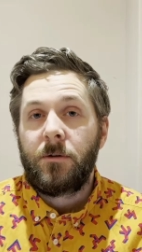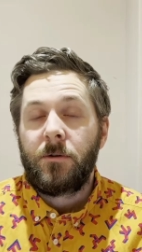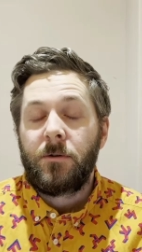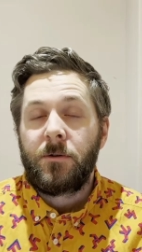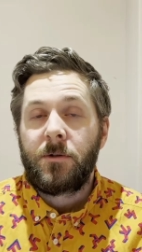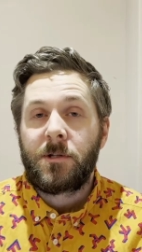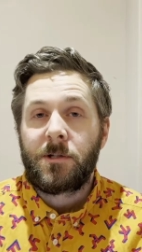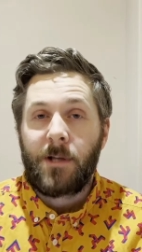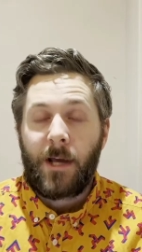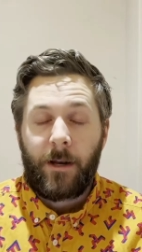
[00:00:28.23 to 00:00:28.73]

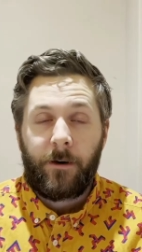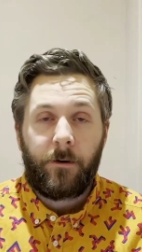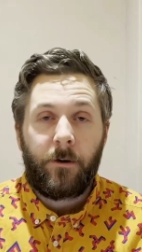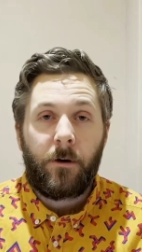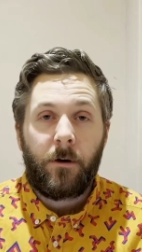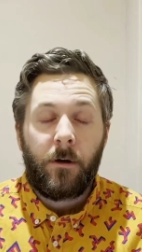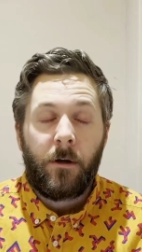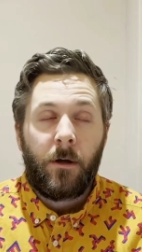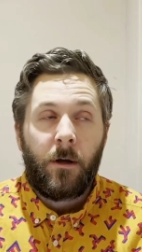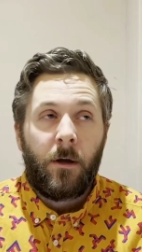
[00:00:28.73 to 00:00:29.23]

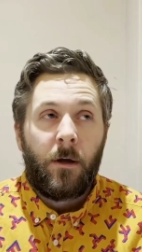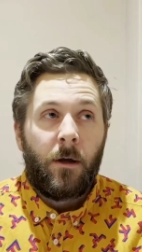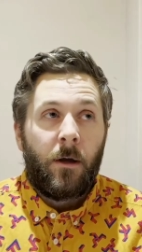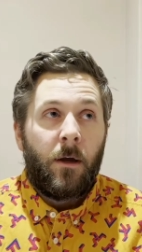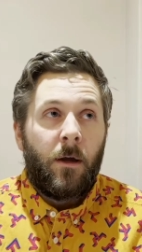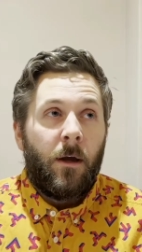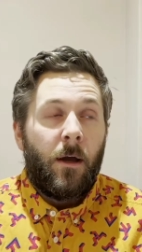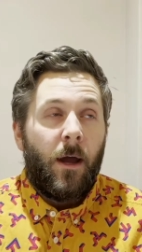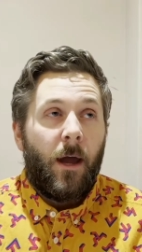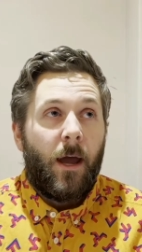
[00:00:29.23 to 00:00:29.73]
slender.
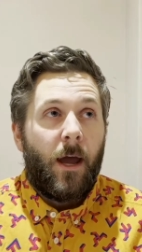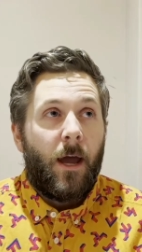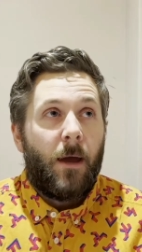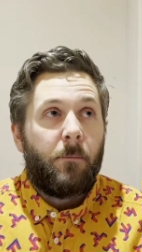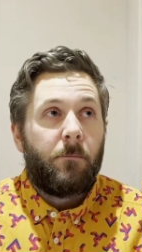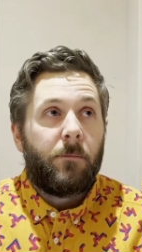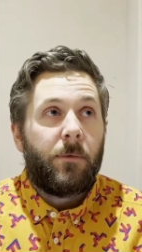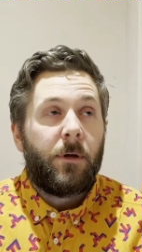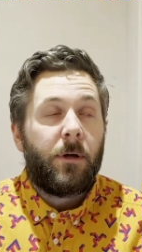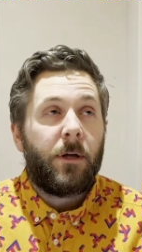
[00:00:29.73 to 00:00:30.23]

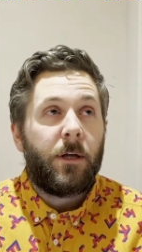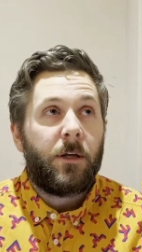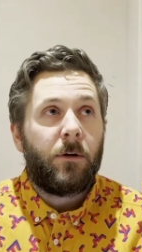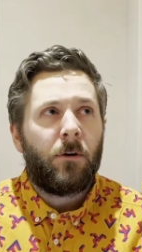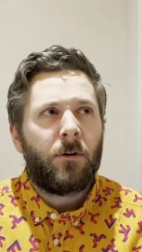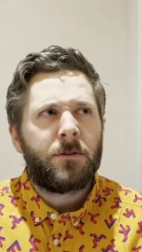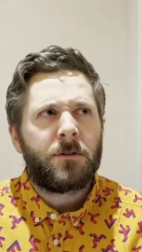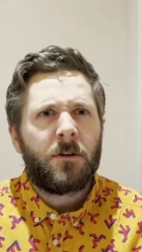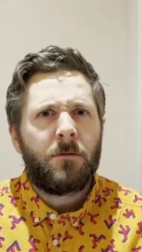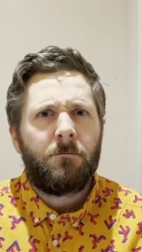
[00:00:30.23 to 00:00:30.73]
You
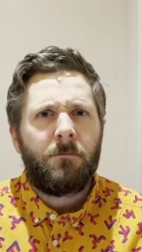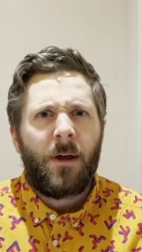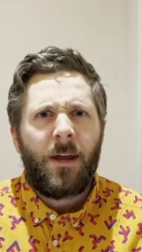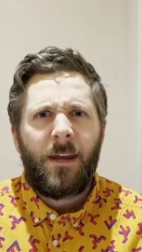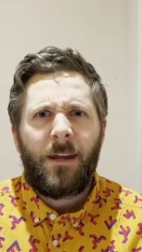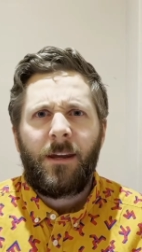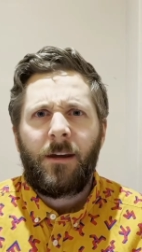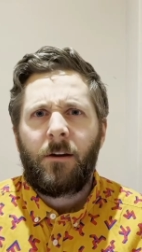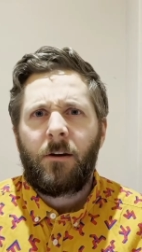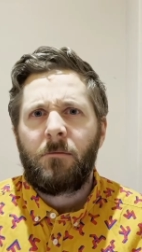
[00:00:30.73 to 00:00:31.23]
also may
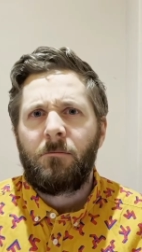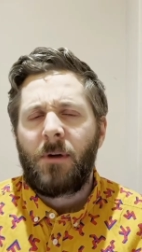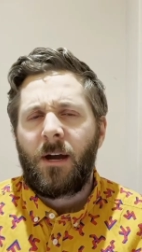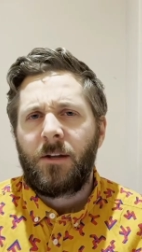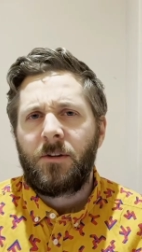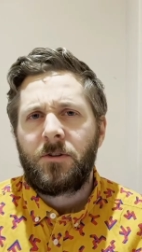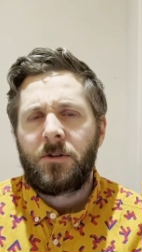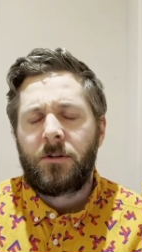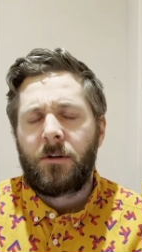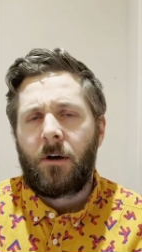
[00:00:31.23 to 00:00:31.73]
hear
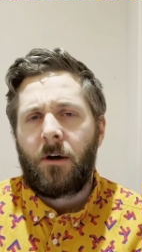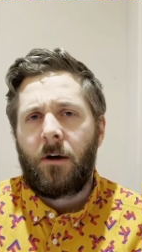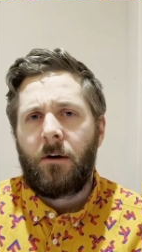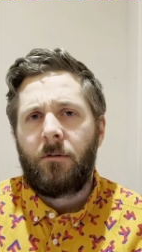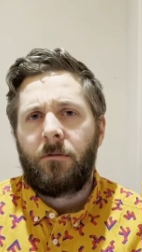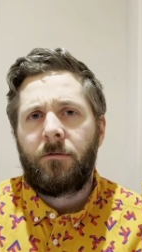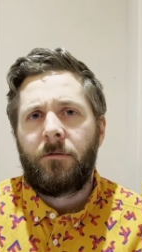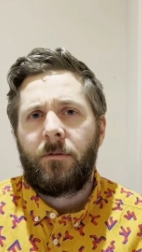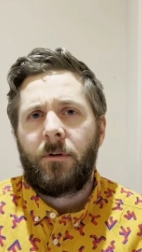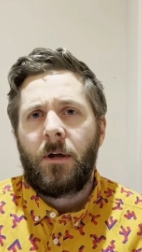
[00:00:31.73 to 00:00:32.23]
mention
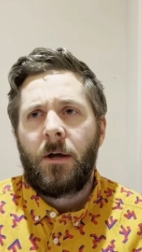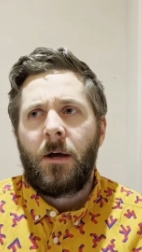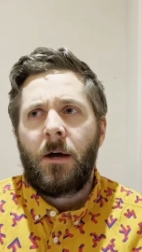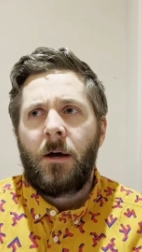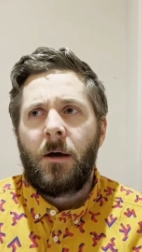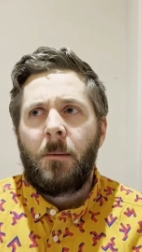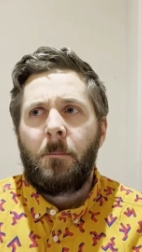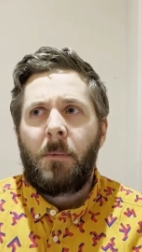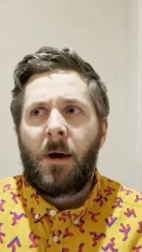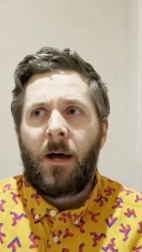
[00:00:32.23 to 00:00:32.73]
of
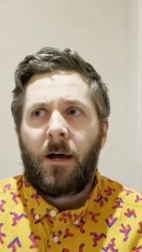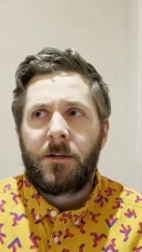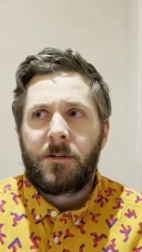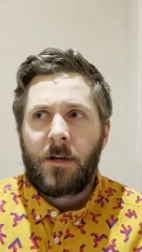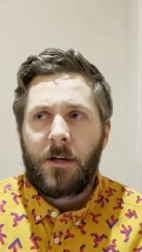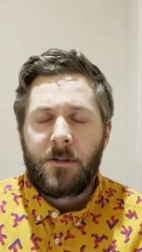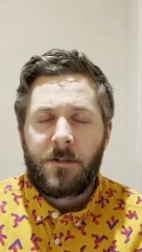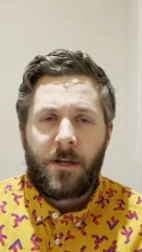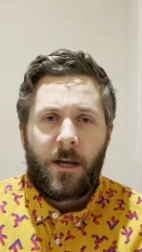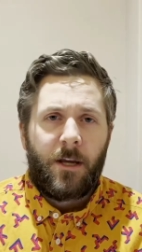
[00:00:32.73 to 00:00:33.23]

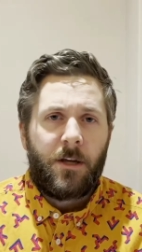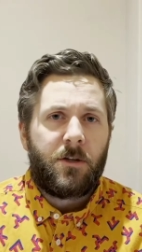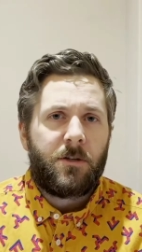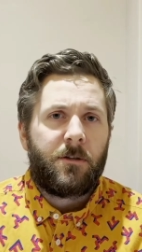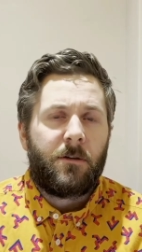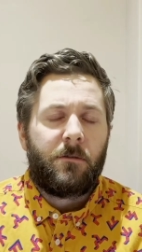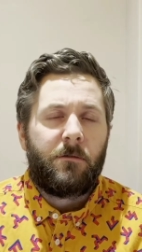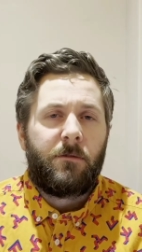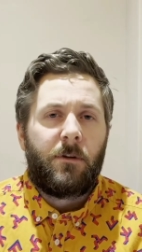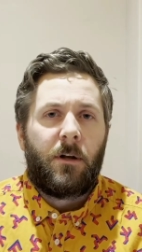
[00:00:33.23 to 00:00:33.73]
palatalization
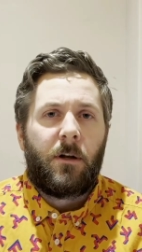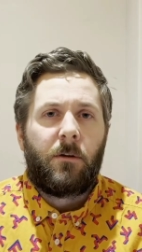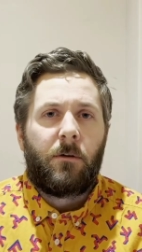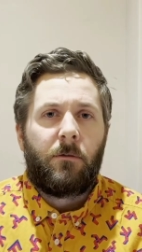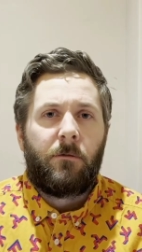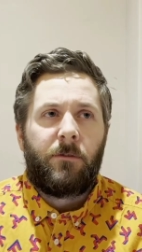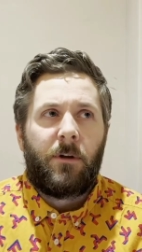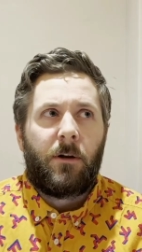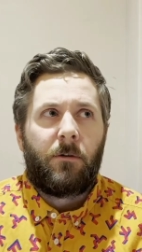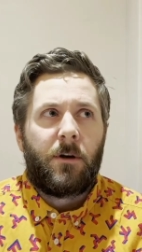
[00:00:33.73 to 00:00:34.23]
and
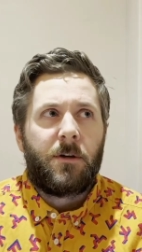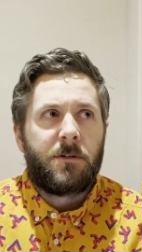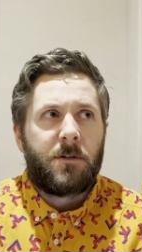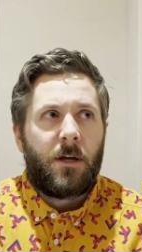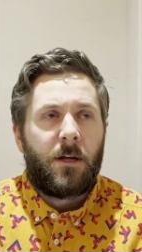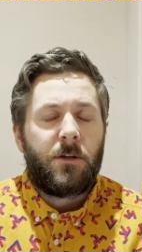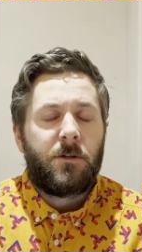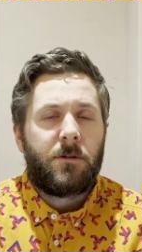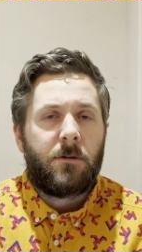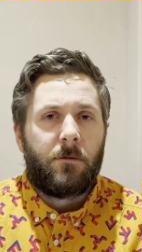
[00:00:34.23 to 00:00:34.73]

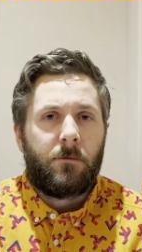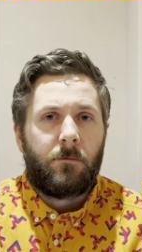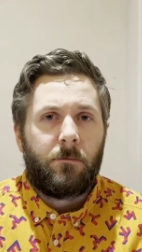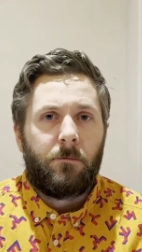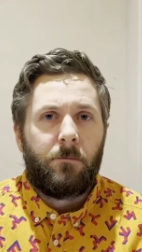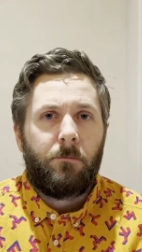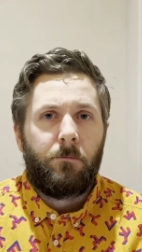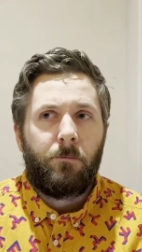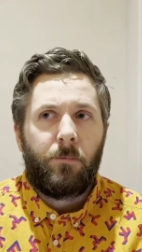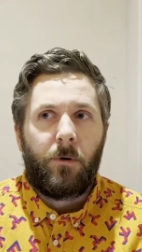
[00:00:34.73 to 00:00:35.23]
velarization,
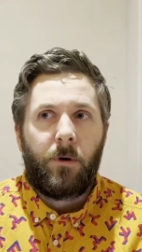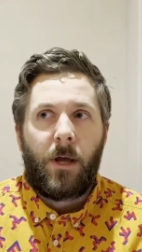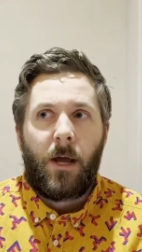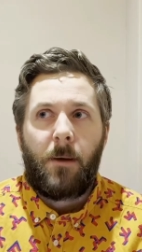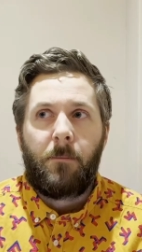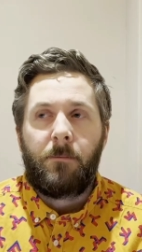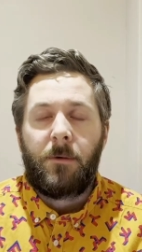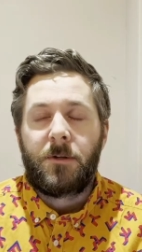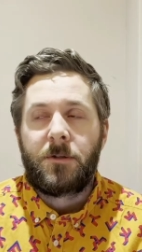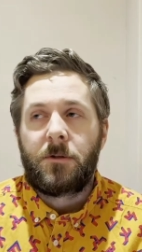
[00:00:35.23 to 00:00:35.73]
but
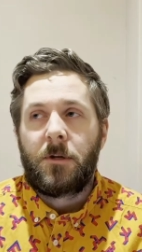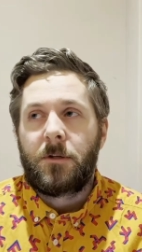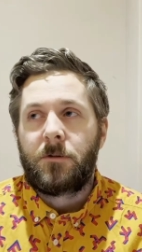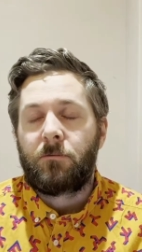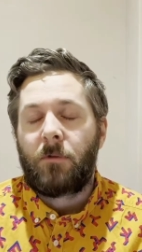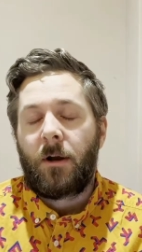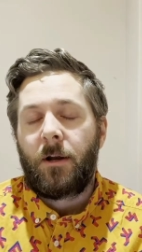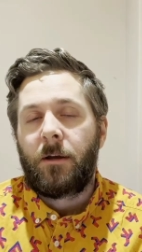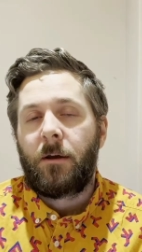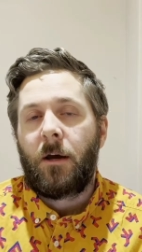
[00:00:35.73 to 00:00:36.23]
it's
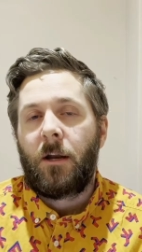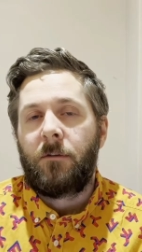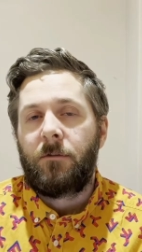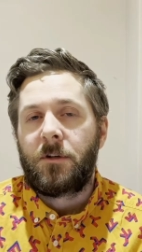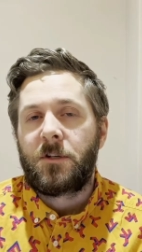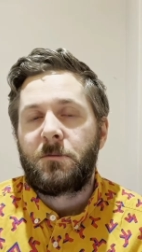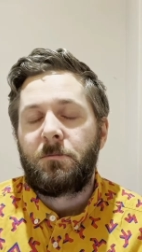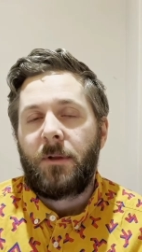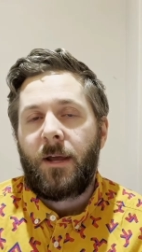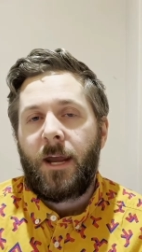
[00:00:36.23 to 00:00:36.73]
rarely kind of
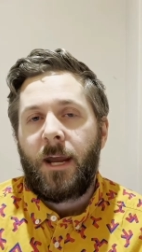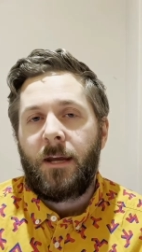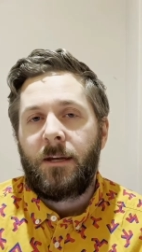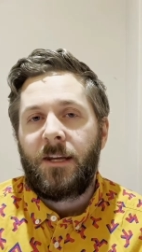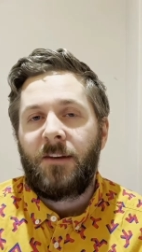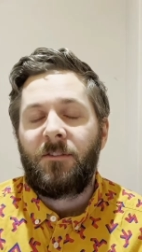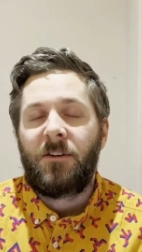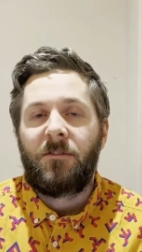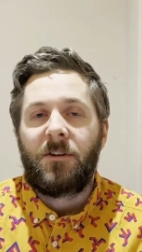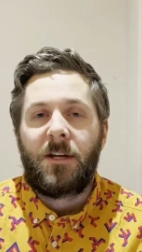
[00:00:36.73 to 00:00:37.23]
explained.
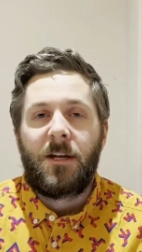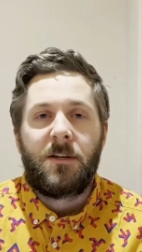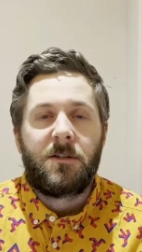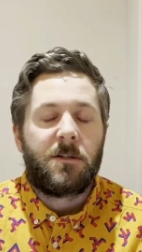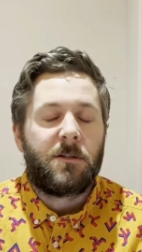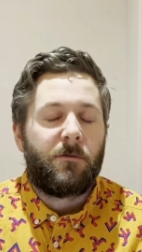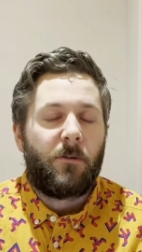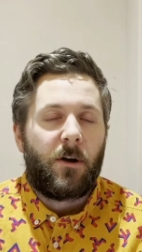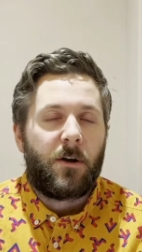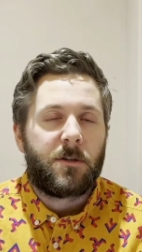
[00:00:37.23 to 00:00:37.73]
Even if it is,
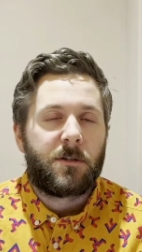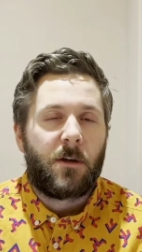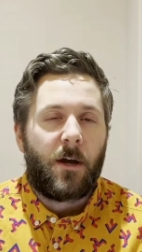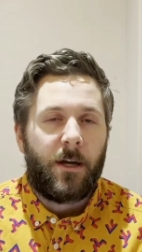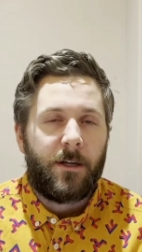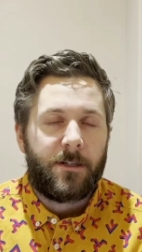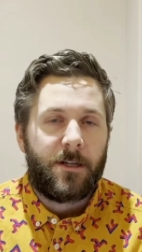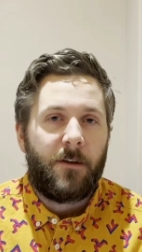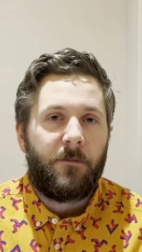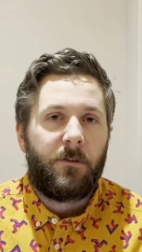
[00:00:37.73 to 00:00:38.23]
it's very
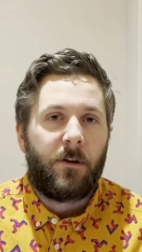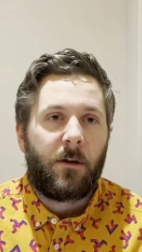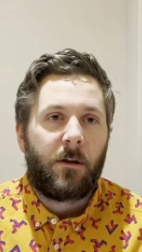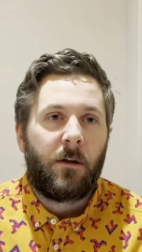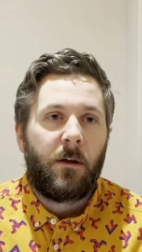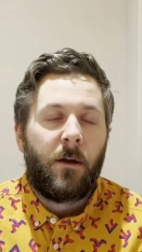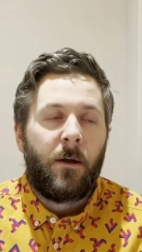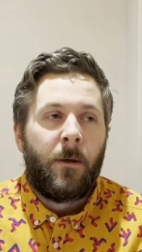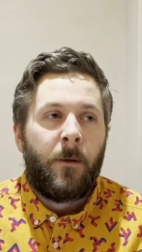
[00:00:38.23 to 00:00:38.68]
scientific,